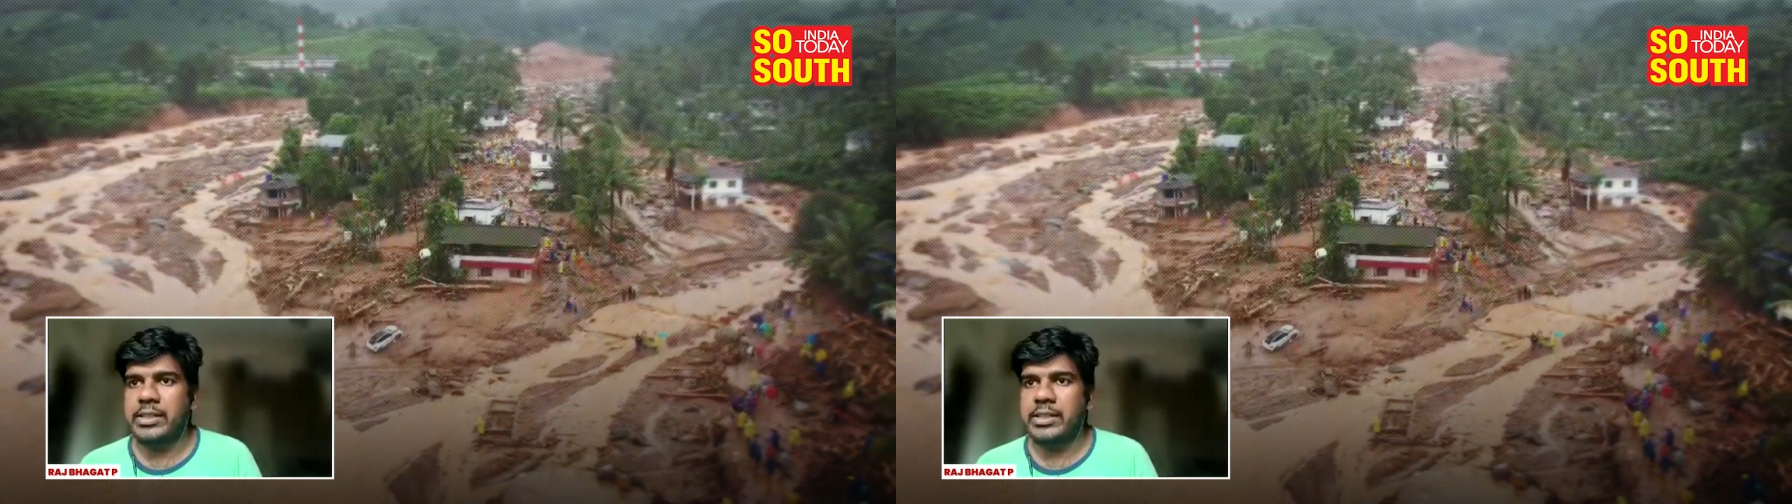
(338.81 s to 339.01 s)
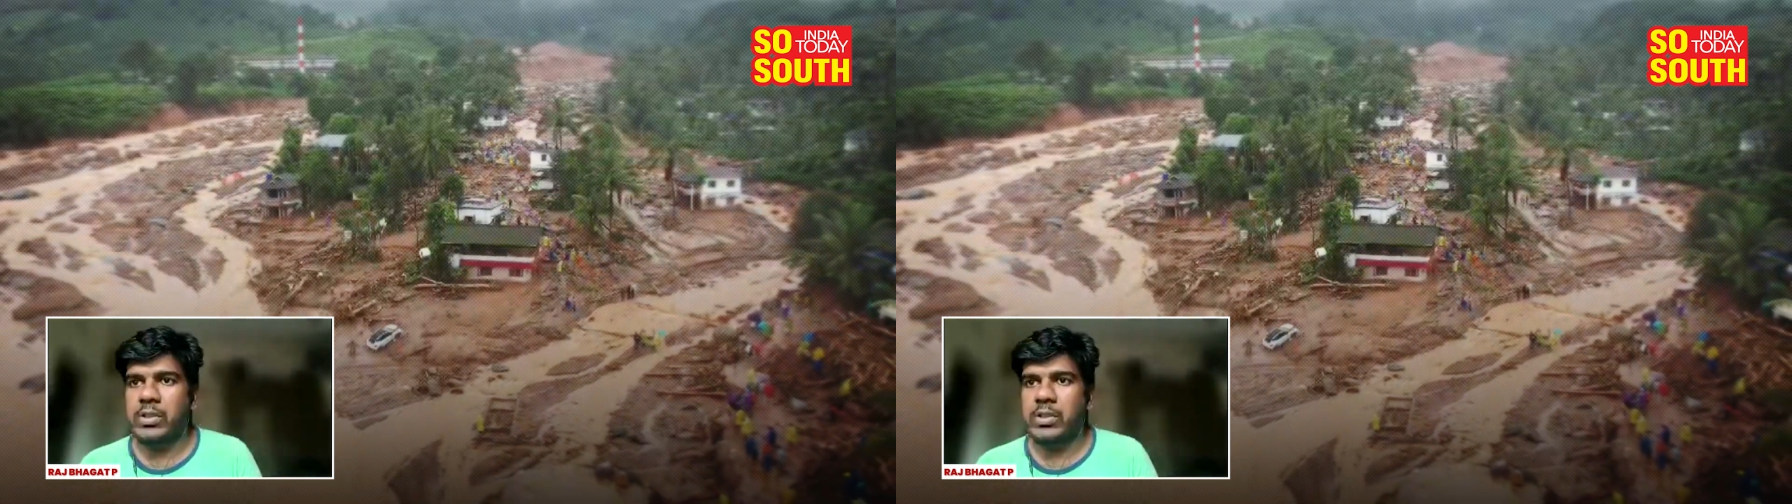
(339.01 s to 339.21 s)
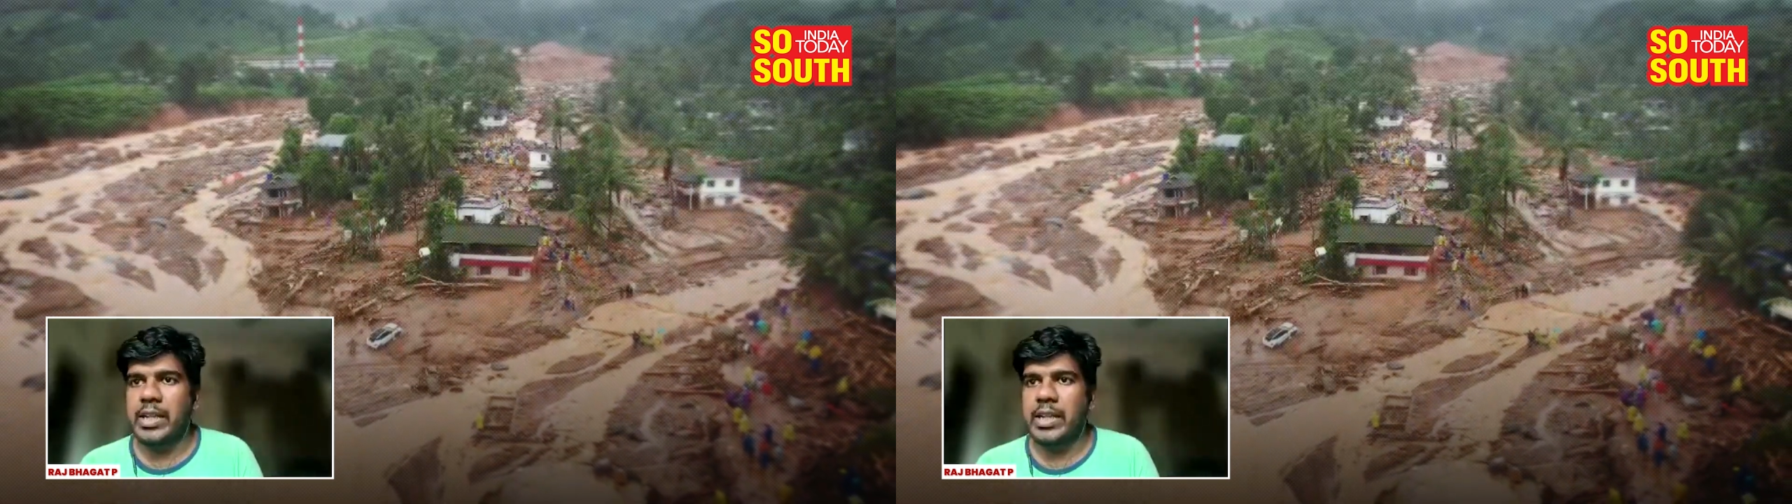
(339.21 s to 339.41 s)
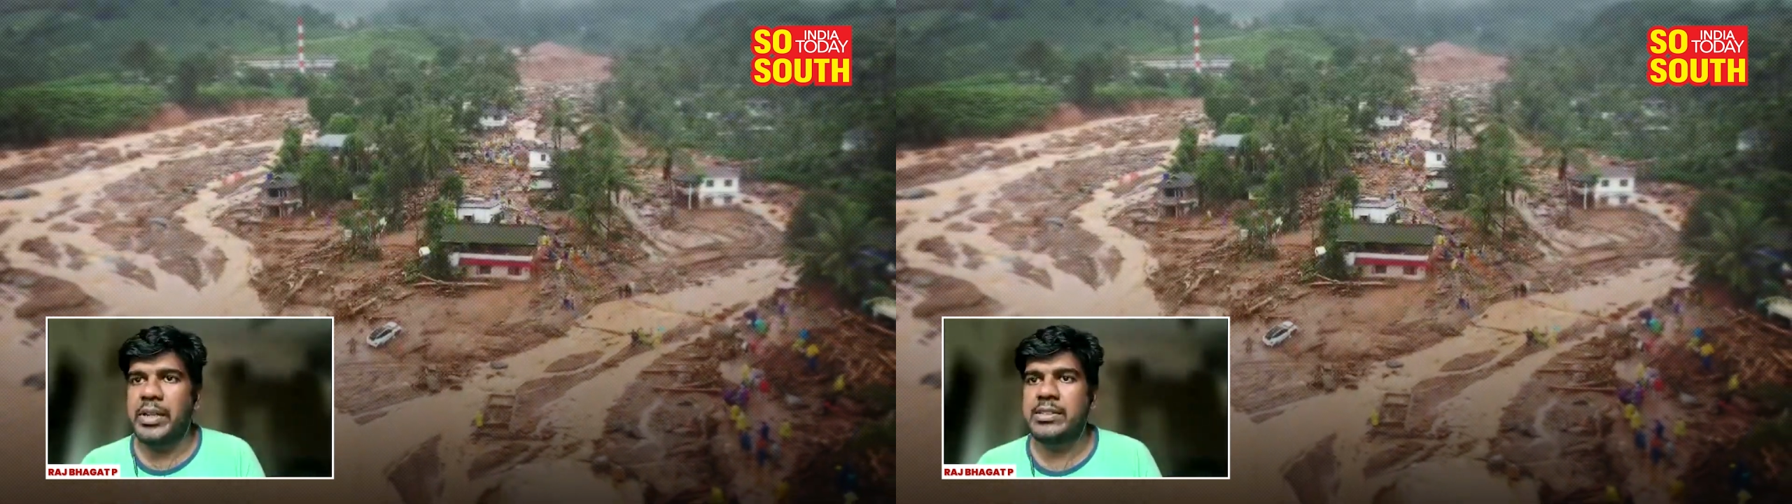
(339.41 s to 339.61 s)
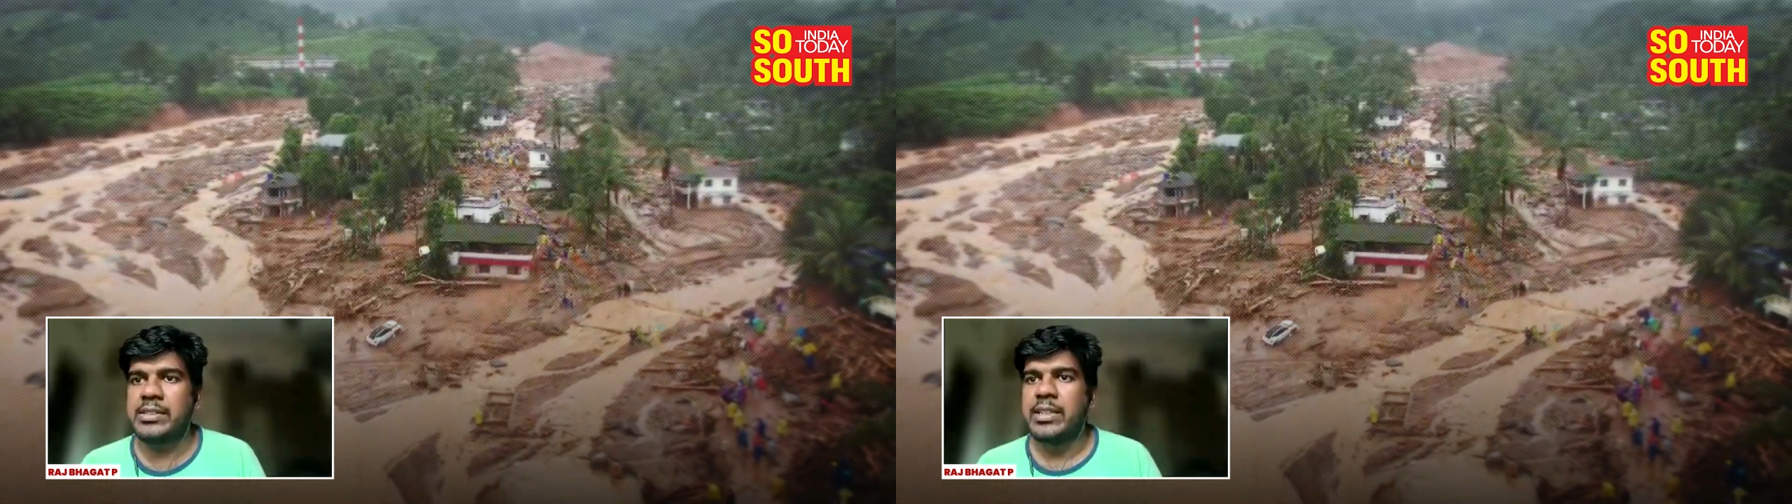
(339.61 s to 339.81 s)
Like, so that
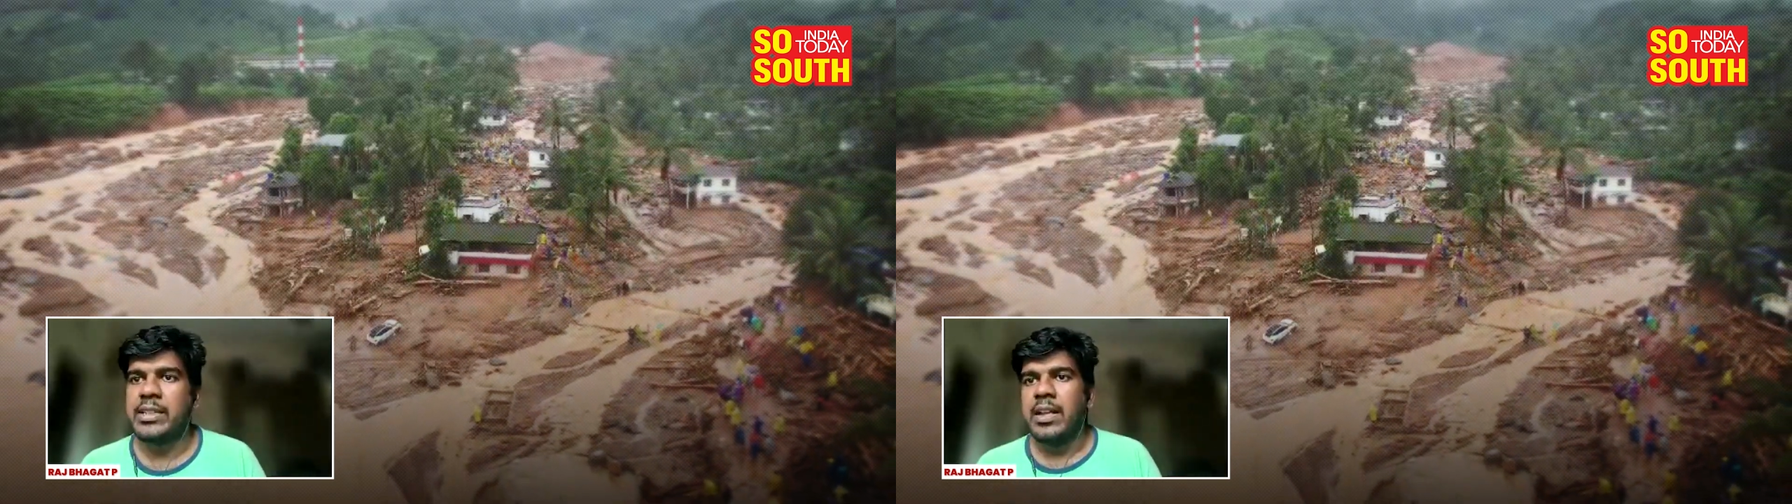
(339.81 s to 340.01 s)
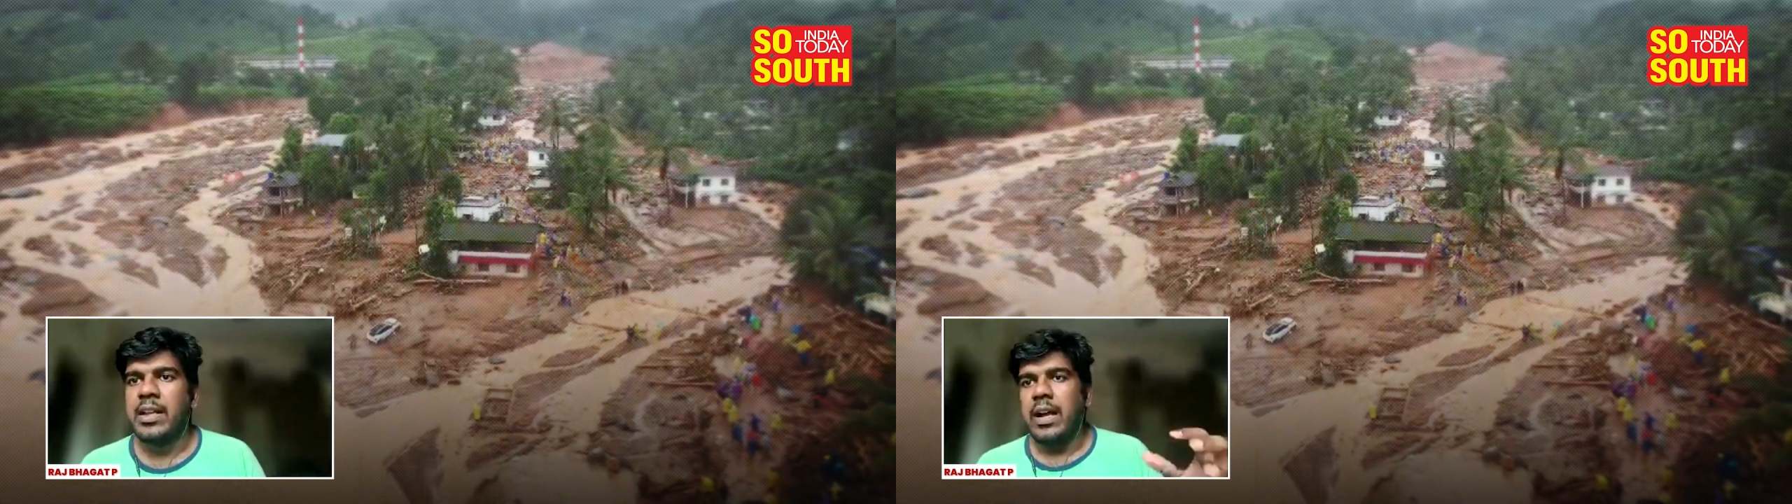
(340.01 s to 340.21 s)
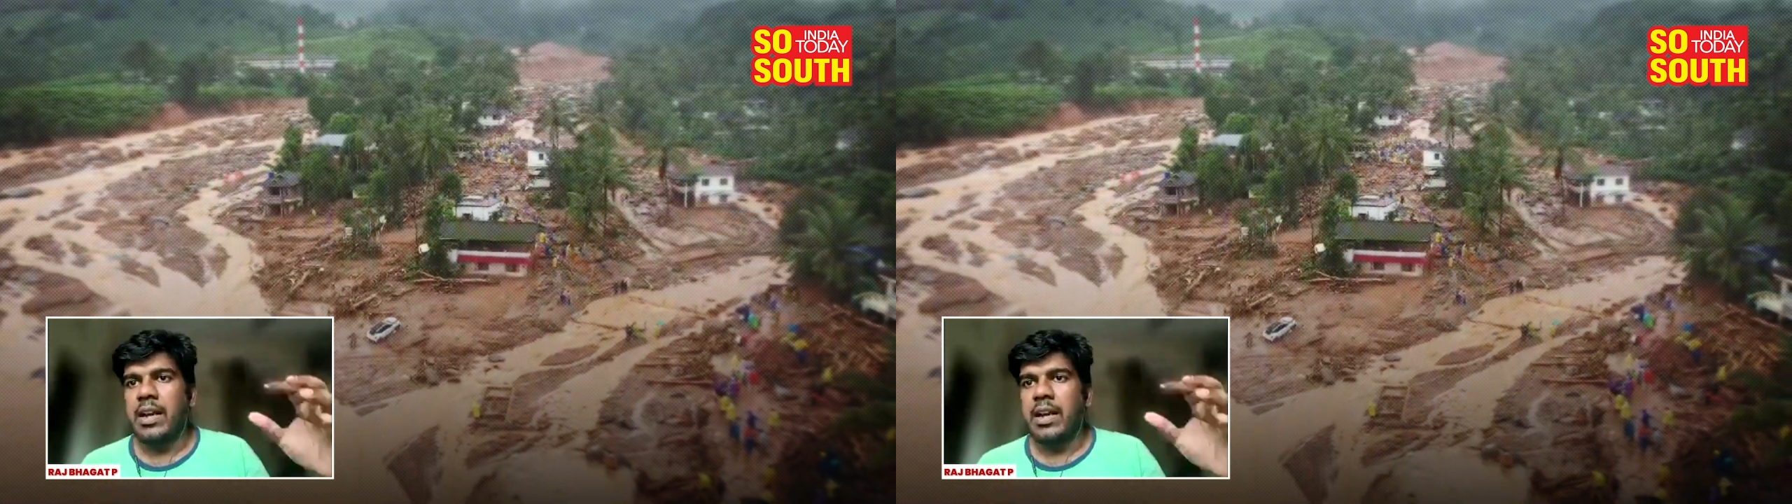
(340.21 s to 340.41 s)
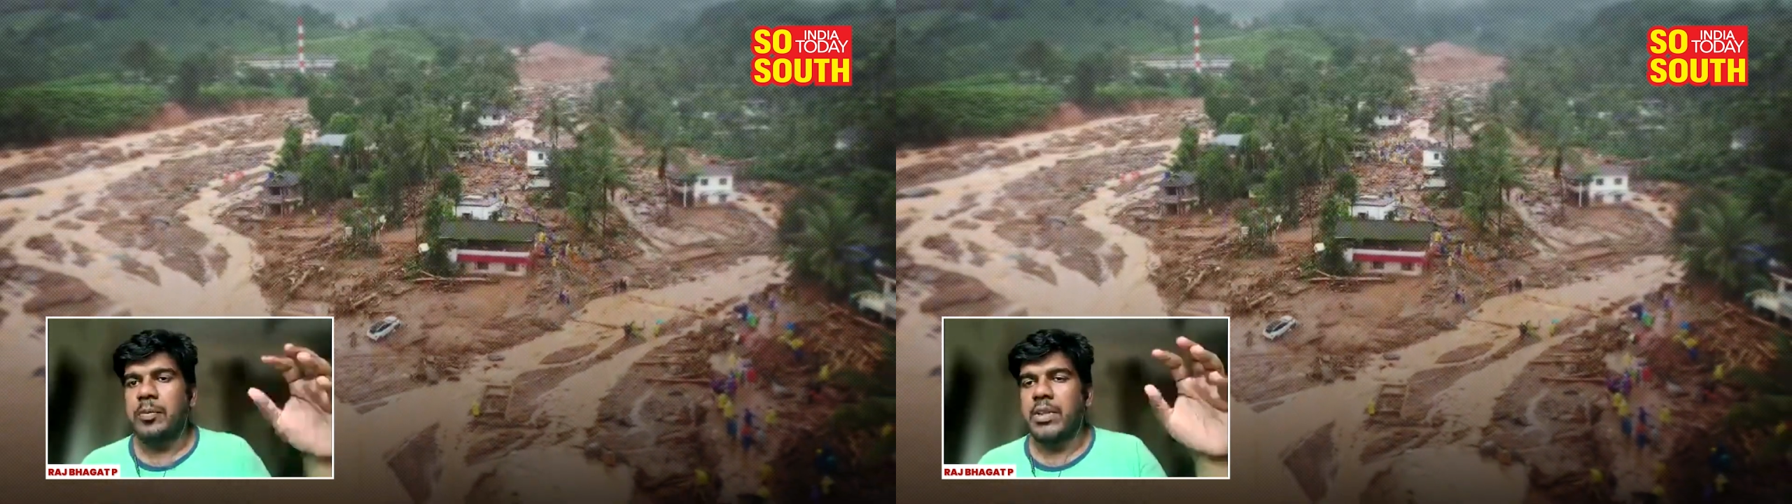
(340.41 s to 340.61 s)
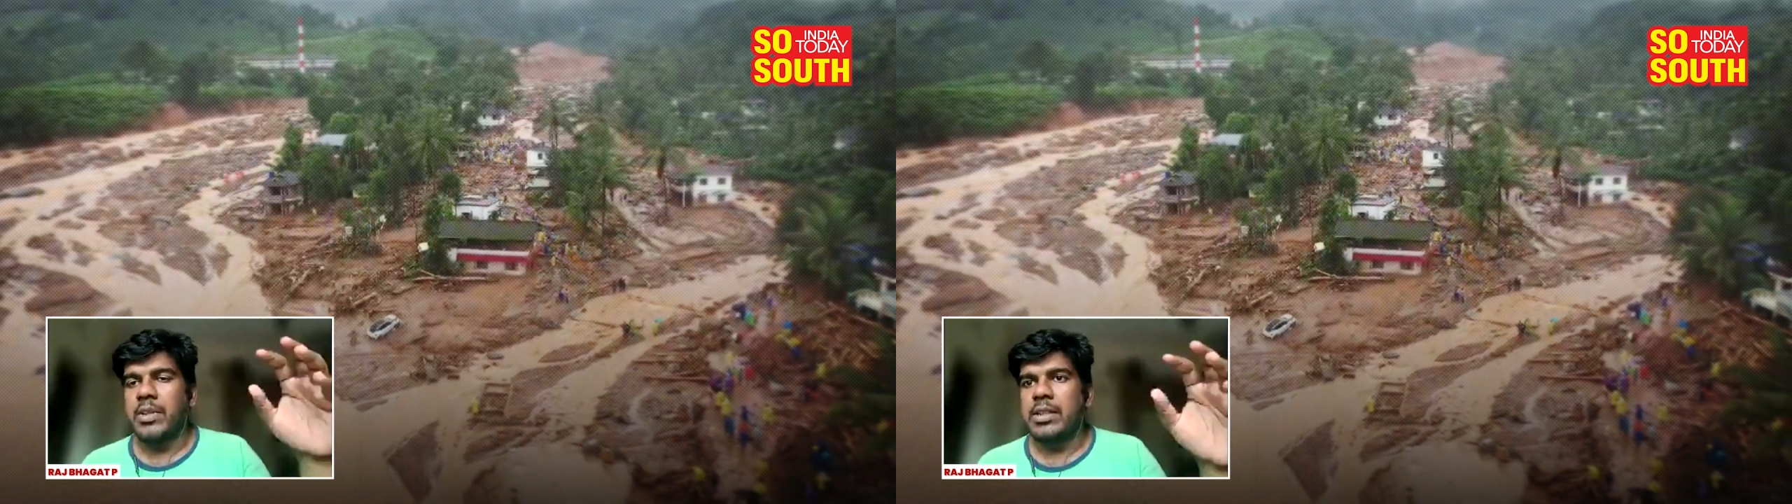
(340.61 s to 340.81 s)
means the